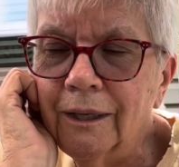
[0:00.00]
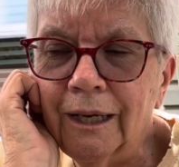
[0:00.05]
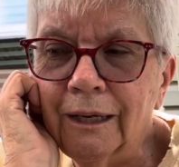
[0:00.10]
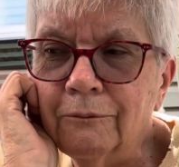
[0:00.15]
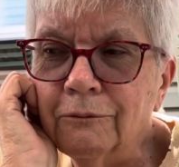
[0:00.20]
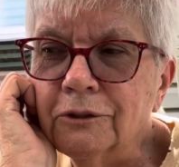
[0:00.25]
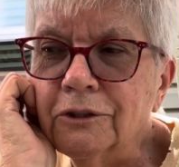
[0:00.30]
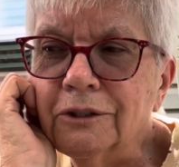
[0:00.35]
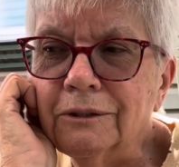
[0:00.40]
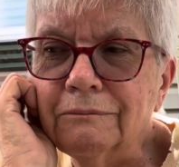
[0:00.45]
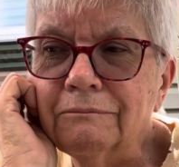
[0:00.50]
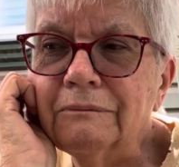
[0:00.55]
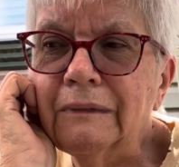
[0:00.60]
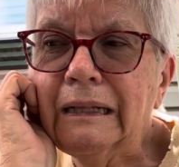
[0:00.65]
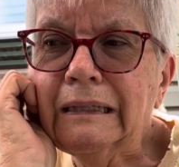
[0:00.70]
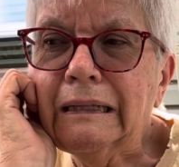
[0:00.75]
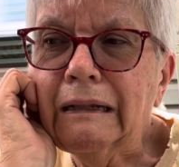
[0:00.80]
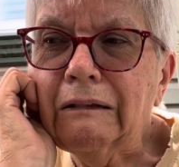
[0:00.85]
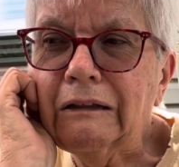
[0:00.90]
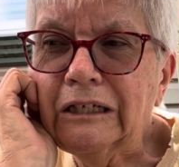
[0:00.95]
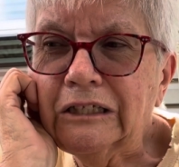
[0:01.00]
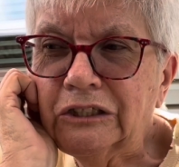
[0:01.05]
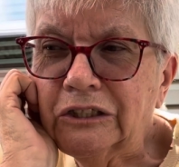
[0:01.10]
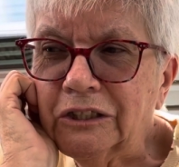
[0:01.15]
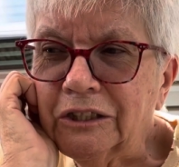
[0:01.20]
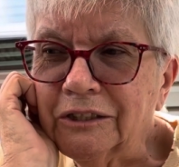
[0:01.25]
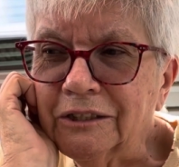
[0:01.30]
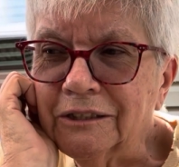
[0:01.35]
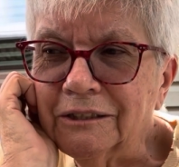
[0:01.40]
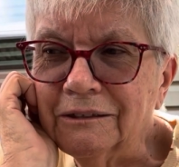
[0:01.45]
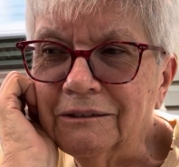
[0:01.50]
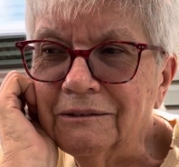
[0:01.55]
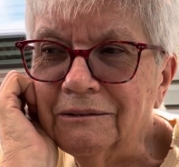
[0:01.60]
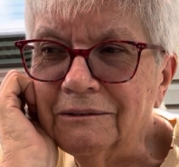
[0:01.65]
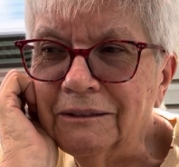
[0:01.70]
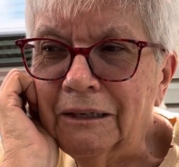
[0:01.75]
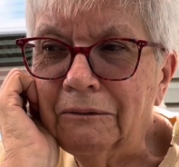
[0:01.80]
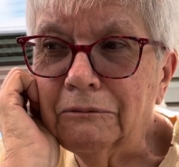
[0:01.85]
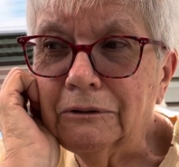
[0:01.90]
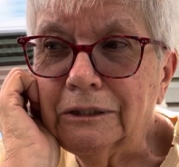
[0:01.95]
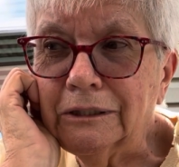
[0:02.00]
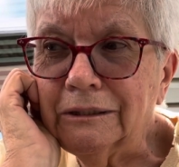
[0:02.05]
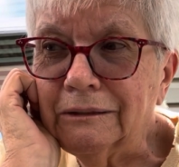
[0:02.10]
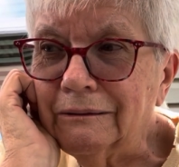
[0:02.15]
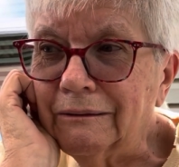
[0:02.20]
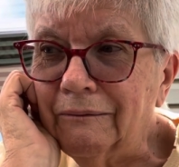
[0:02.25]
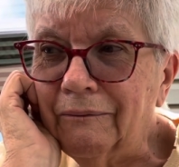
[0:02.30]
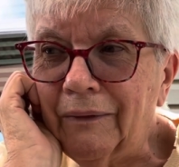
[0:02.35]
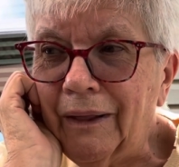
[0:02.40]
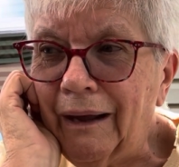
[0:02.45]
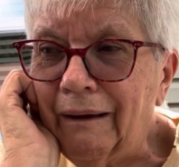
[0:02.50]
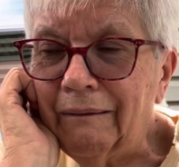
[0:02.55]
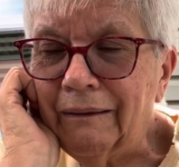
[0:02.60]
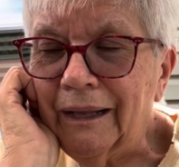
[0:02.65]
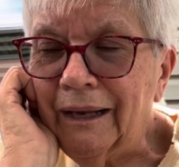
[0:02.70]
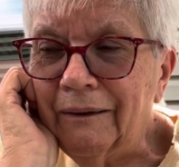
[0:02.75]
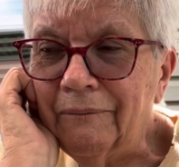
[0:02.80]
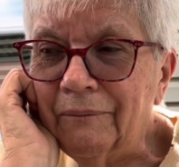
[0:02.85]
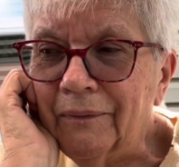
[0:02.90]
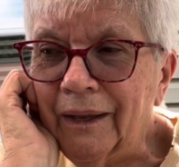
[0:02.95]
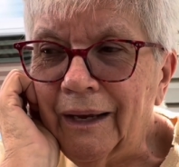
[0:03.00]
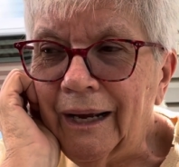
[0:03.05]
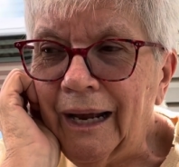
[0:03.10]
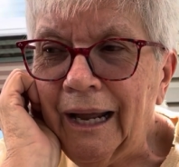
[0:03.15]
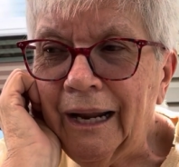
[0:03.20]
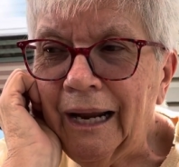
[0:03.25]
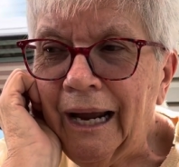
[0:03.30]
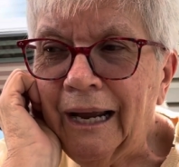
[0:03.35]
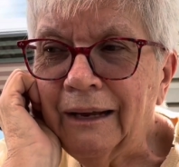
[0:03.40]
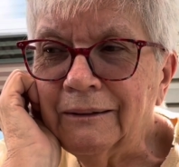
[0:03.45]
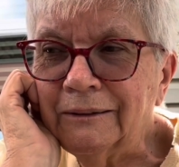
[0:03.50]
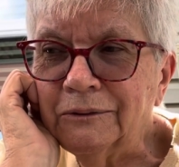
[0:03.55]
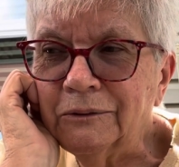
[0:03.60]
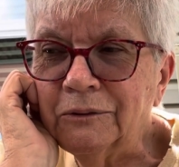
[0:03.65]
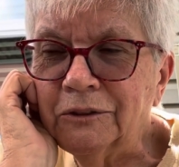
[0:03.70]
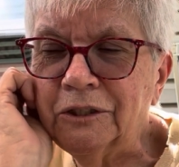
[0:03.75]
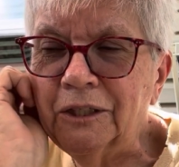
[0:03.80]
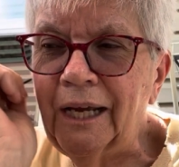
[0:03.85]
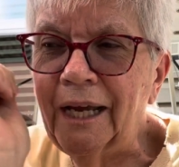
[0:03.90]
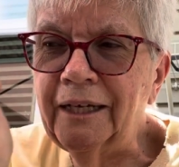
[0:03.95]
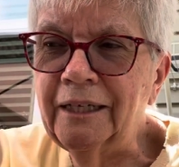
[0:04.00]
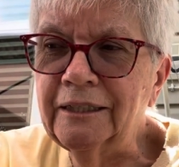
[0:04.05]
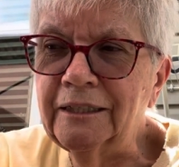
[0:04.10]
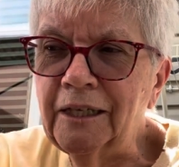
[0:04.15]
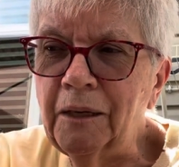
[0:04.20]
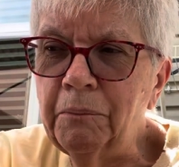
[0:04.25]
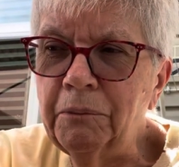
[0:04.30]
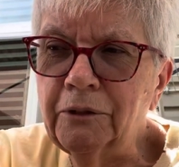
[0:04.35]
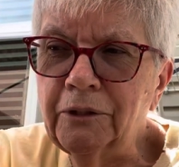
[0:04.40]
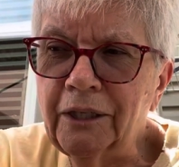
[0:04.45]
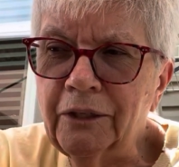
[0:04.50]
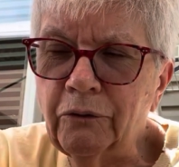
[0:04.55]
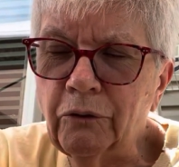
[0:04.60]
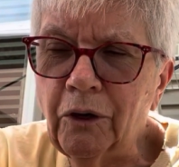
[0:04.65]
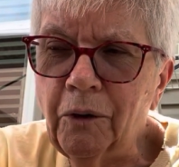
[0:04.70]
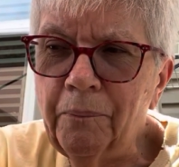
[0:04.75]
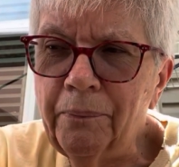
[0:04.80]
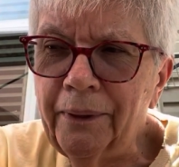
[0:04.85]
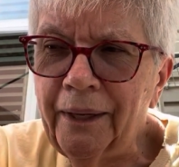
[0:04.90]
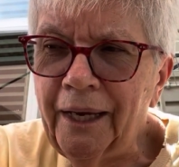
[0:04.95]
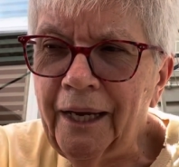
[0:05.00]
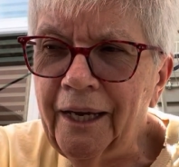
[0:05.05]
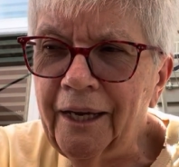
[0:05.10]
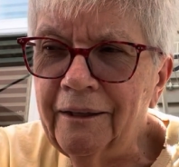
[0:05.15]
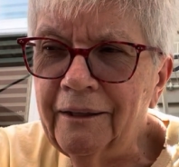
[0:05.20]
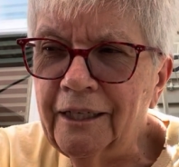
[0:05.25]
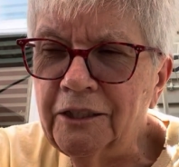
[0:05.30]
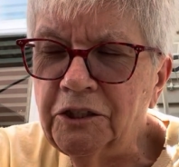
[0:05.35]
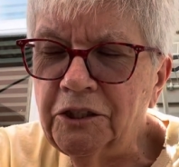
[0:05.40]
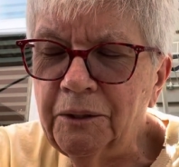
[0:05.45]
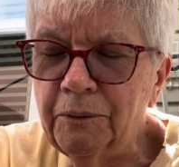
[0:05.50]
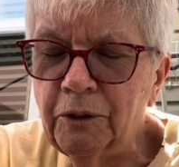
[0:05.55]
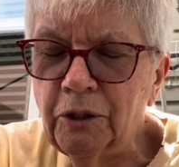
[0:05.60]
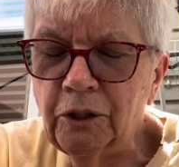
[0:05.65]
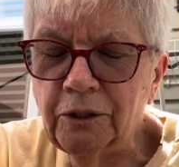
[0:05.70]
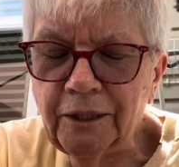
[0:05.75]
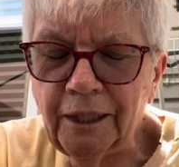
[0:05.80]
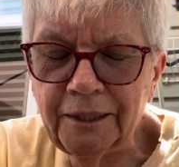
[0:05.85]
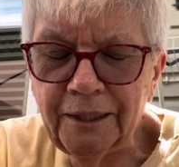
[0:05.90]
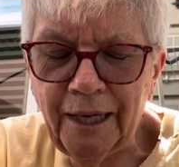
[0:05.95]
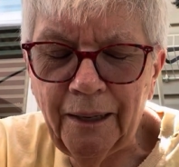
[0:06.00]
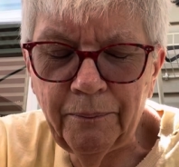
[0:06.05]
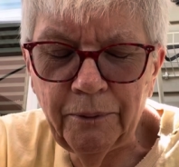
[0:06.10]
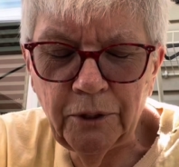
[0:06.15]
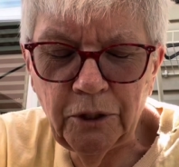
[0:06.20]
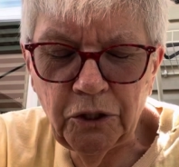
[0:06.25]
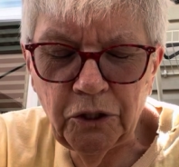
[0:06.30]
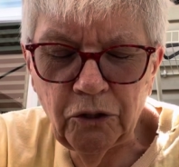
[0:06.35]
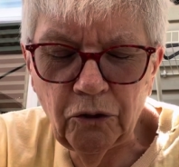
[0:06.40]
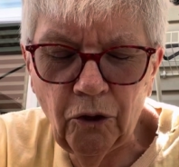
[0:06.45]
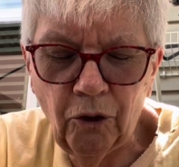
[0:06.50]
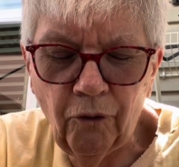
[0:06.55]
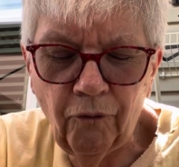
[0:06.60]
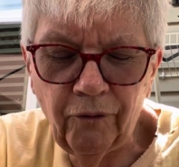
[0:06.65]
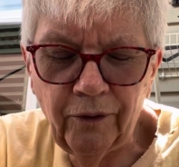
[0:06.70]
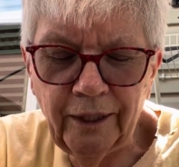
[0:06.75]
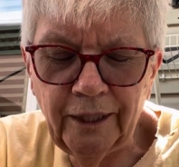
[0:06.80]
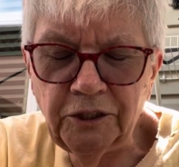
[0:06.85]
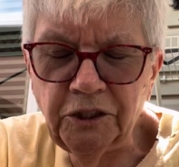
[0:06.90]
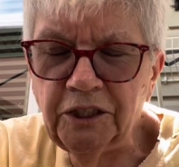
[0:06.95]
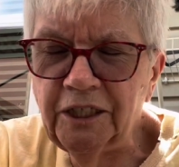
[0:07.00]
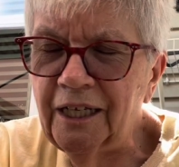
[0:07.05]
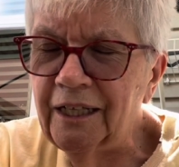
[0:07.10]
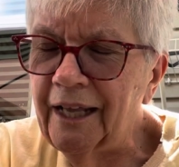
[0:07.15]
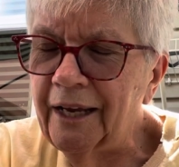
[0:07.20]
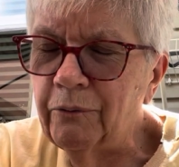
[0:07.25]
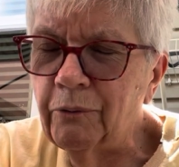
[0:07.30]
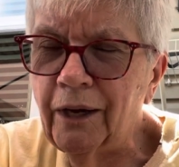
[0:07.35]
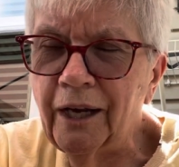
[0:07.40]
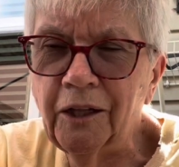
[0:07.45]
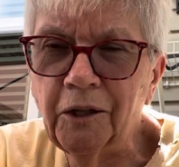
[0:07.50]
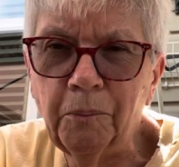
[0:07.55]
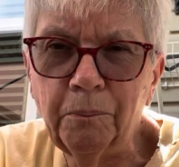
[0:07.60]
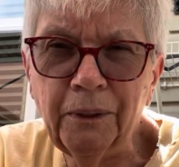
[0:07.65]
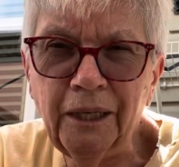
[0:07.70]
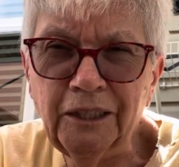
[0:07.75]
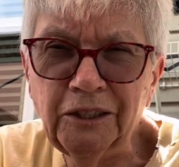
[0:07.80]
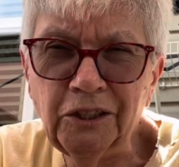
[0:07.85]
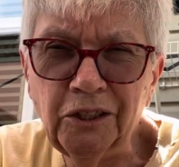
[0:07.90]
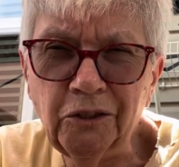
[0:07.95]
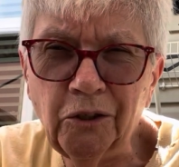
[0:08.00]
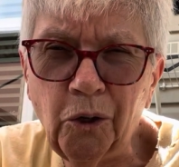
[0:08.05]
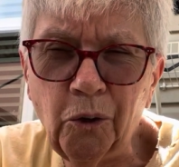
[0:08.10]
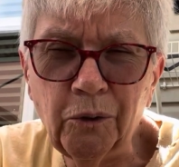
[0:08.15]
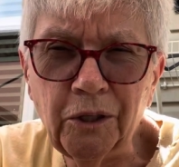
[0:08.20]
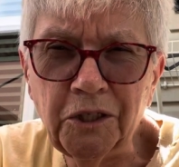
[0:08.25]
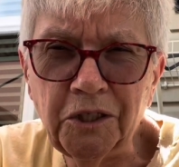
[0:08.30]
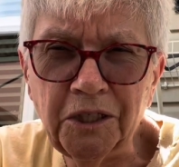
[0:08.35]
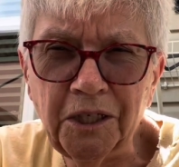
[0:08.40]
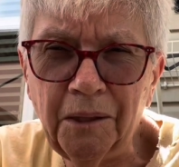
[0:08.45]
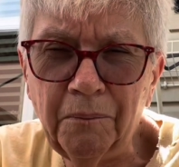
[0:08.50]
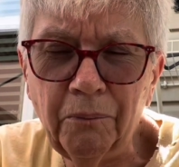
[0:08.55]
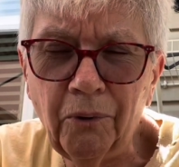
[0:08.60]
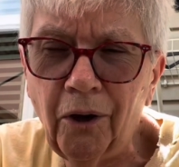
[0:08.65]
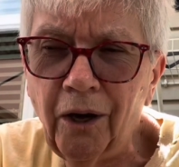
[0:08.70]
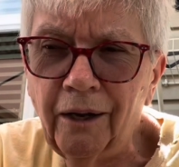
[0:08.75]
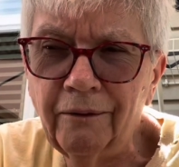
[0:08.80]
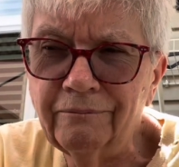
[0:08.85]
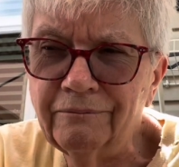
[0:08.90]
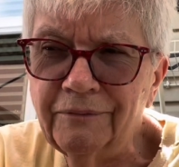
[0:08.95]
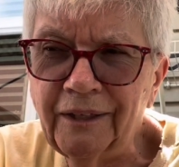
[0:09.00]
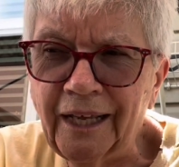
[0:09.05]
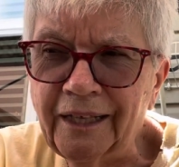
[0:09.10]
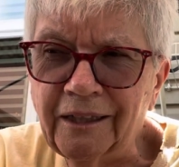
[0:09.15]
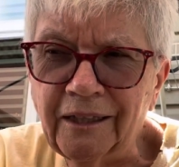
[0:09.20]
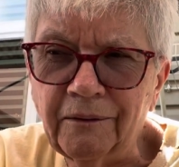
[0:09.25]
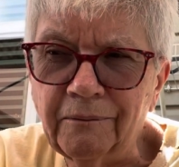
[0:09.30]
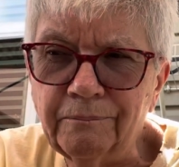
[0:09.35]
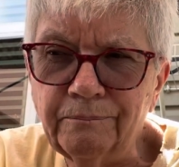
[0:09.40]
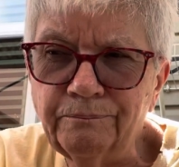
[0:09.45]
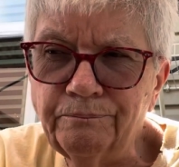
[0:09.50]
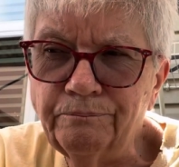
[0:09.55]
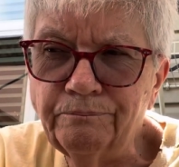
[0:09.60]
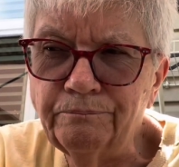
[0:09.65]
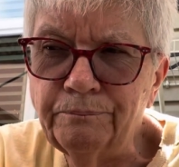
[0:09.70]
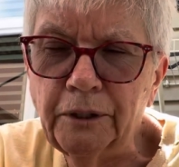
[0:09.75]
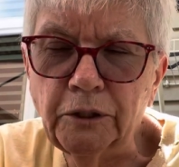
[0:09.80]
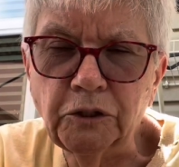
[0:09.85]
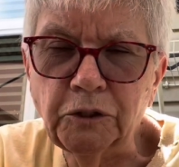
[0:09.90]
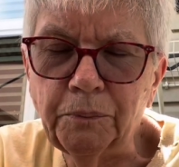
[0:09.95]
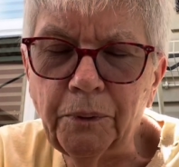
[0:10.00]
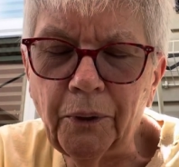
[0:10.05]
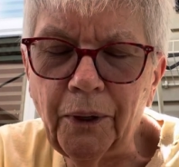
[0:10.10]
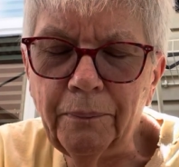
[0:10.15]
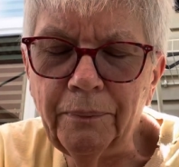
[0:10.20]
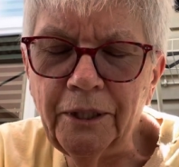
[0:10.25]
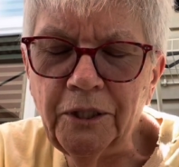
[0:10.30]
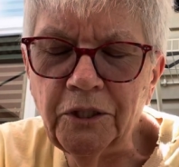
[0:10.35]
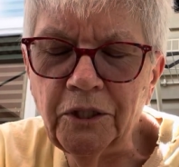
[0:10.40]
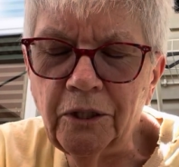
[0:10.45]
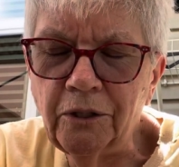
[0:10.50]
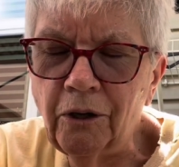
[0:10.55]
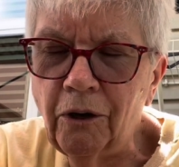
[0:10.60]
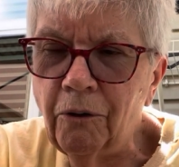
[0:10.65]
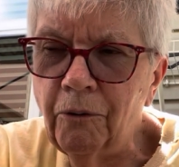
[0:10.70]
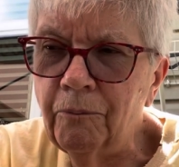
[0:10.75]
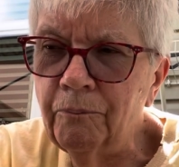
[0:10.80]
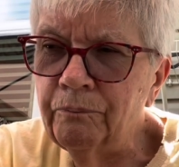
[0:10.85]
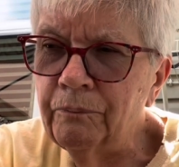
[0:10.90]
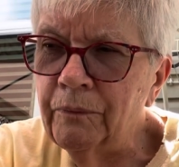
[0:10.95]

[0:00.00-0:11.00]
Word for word: It was delicious. It was I, I, she had a double grill pan that she cooked on top of the stove and then she had like regular pizza dough that she had bought like the Pillsbury pizza dough.